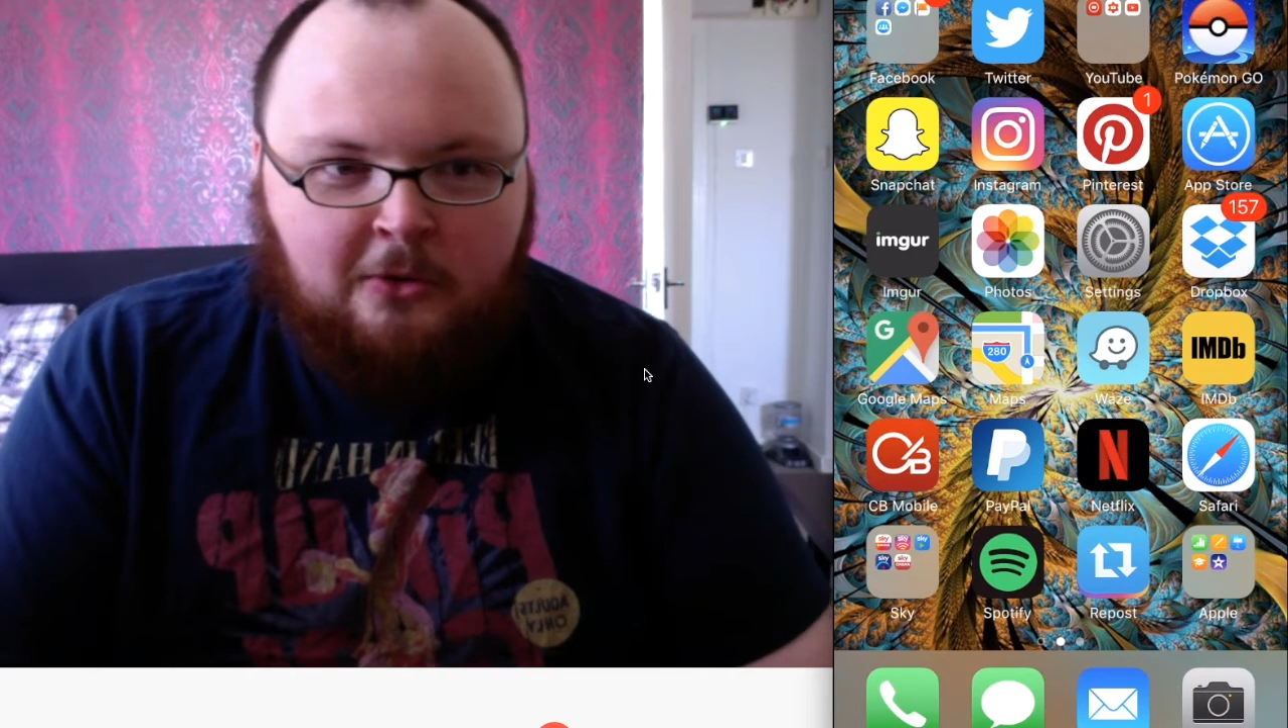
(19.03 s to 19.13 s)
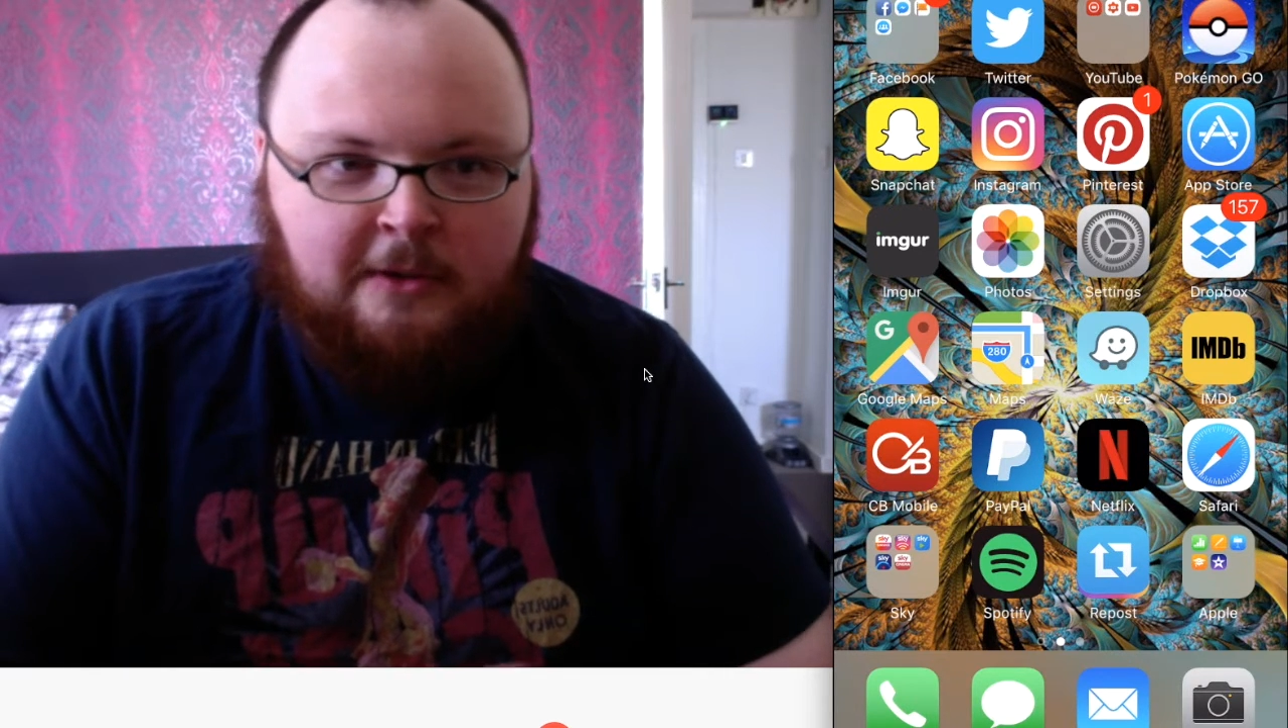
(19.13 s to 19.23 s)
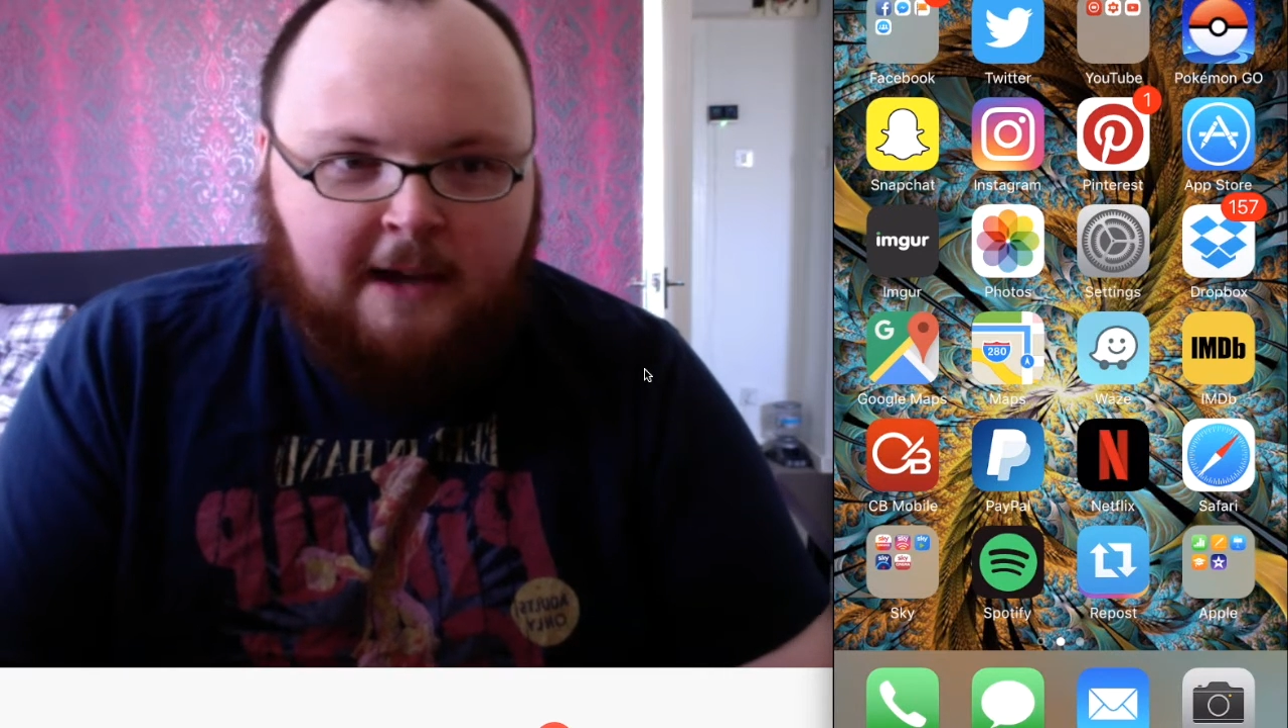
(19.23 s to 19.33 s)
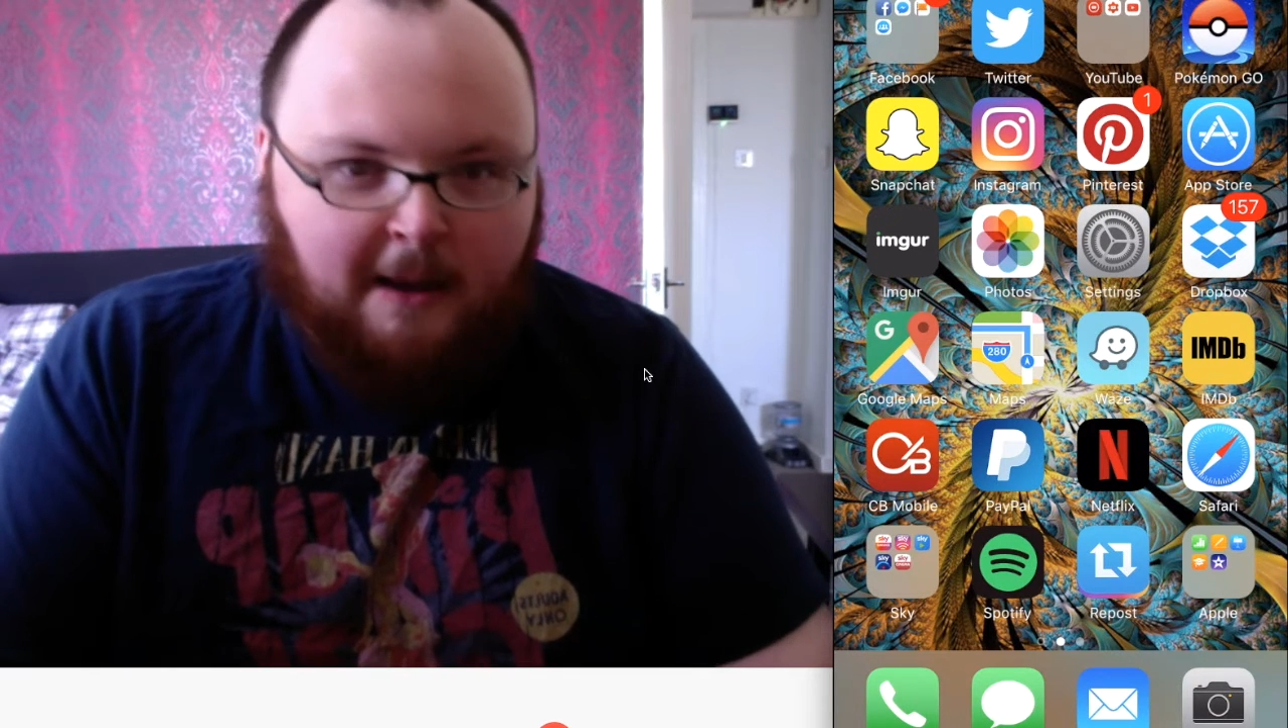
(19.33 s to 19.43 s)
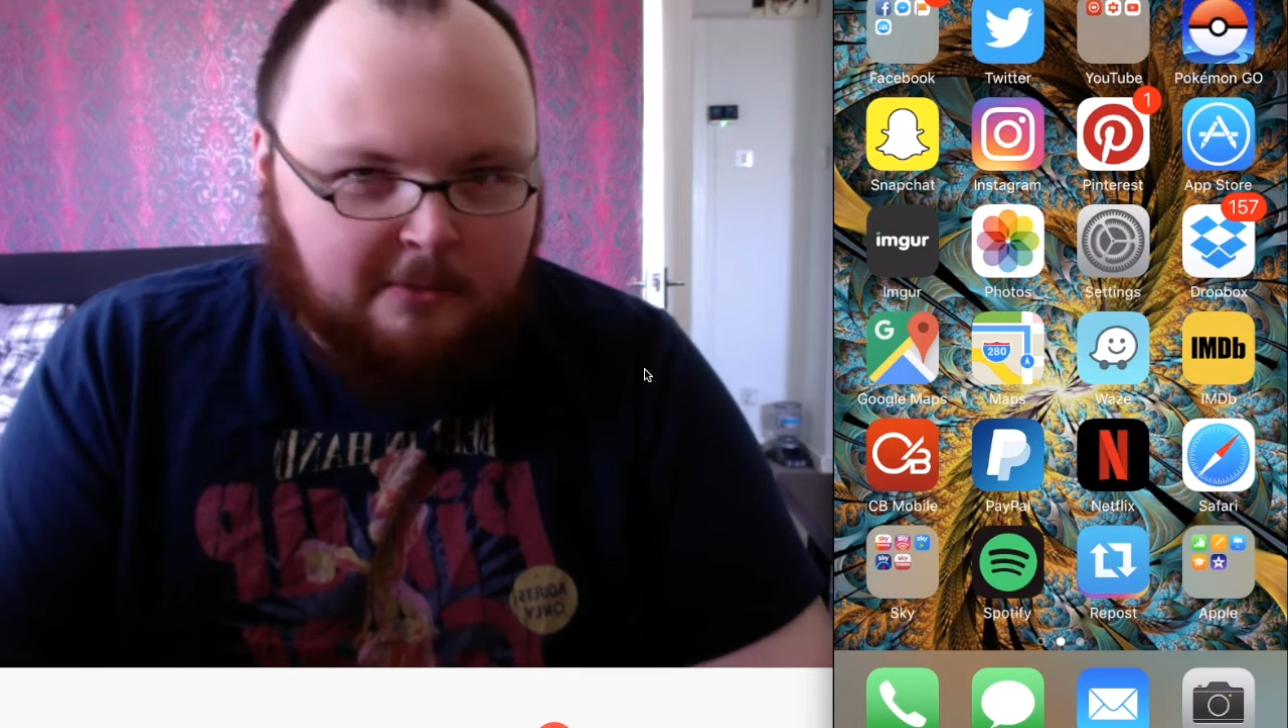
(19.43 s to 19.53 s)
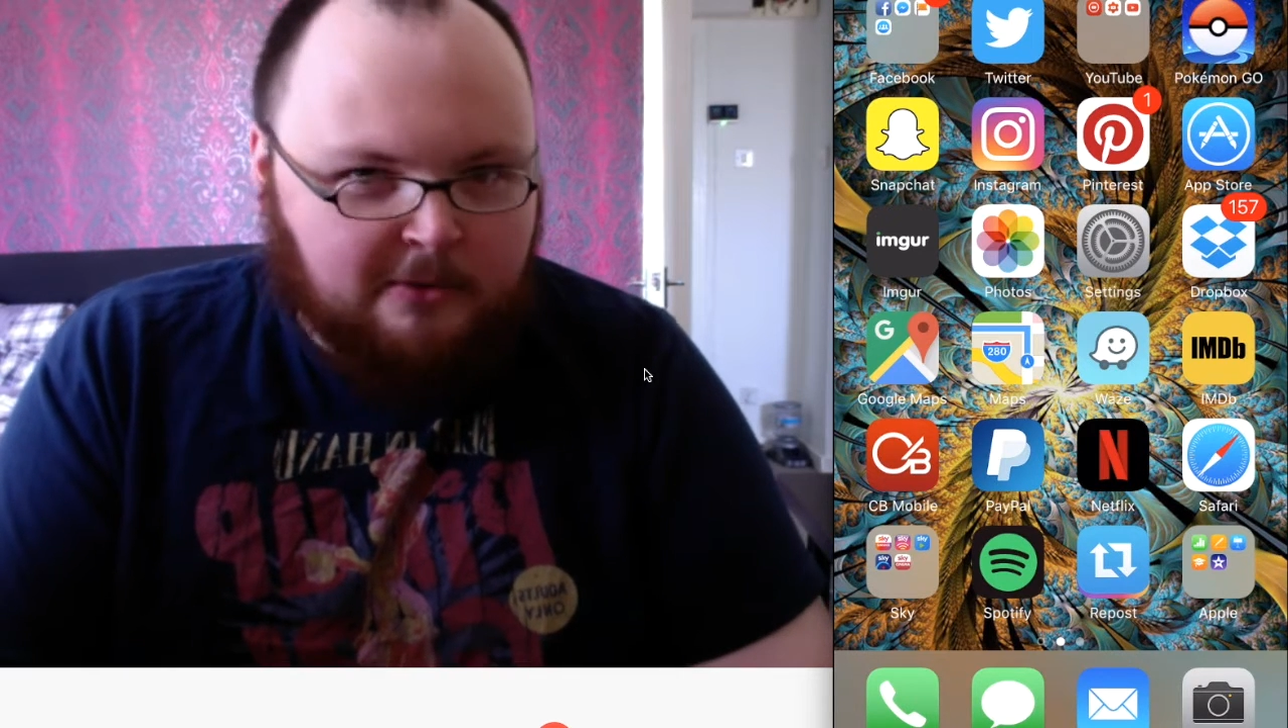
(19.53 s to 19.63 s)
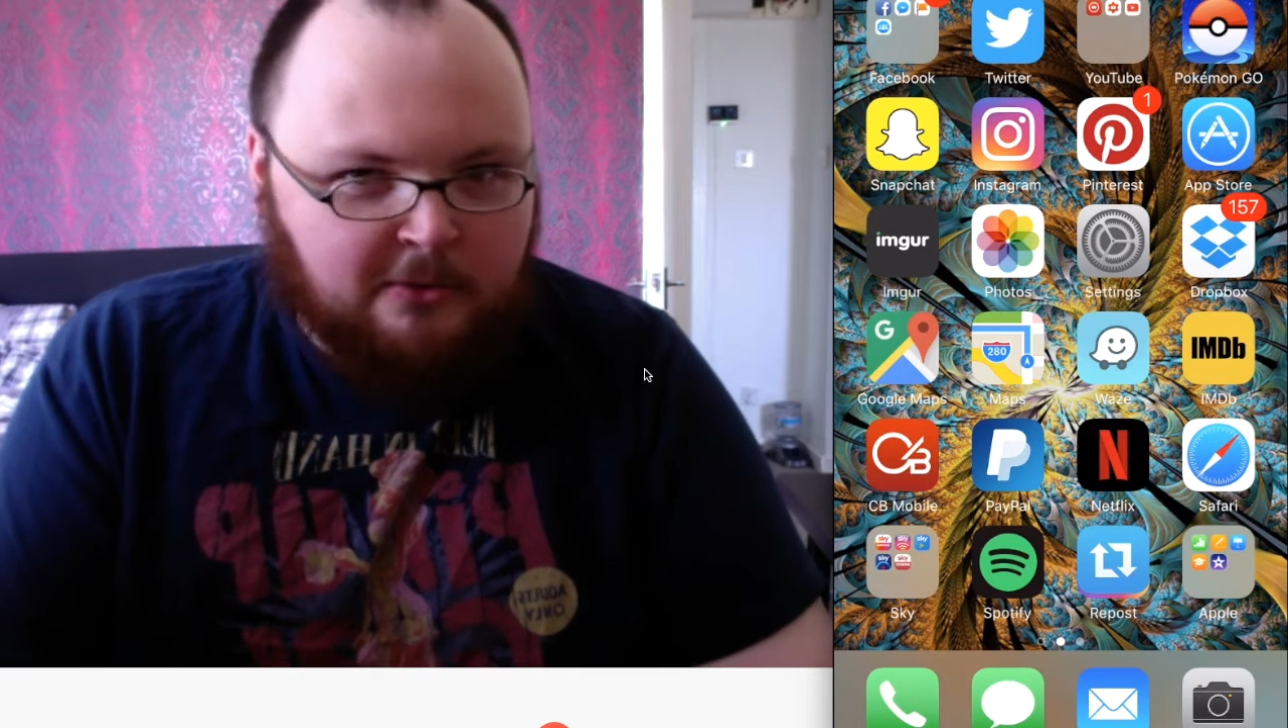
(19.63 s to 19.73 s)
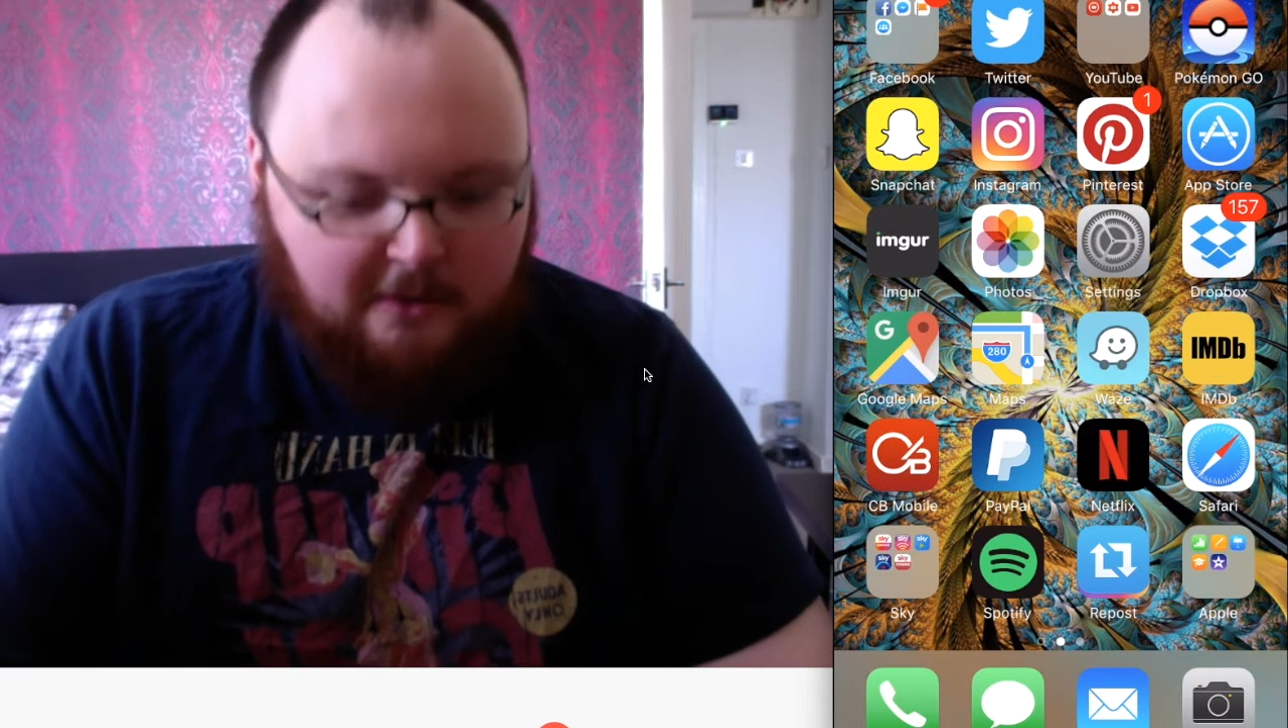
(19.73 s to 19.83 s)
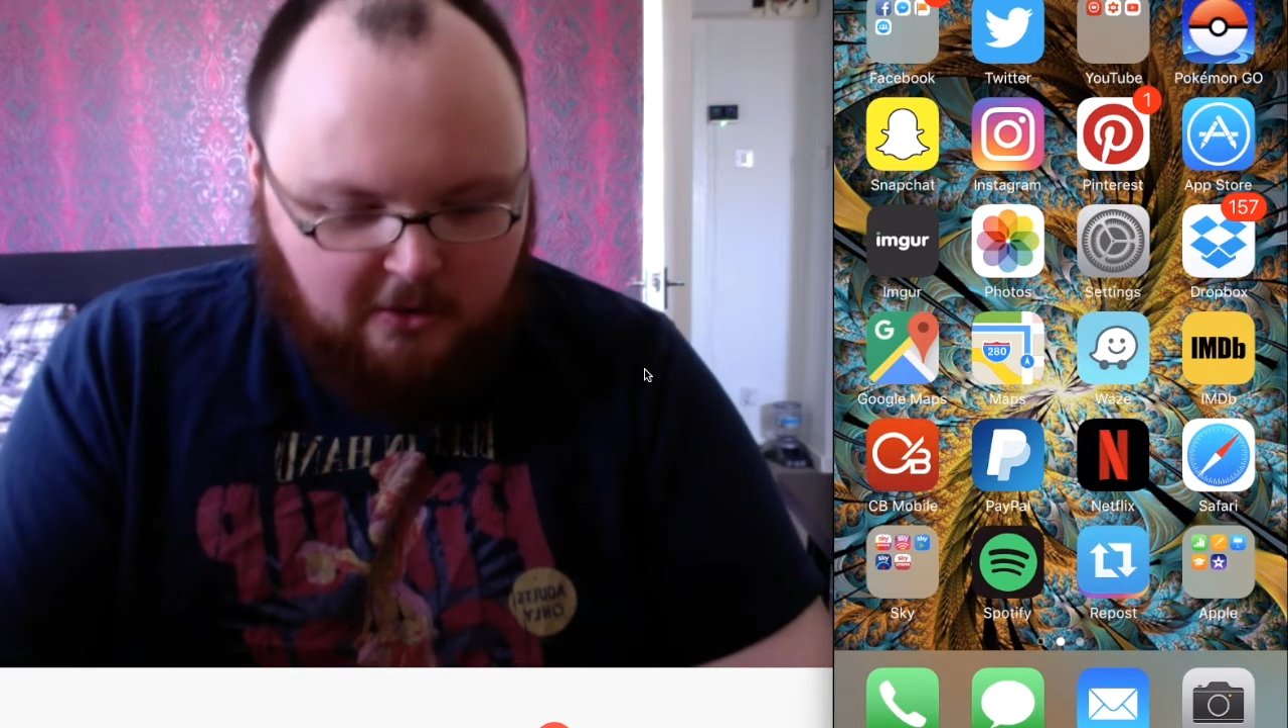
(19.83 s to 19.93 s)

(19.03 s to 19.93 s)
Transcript: the App Store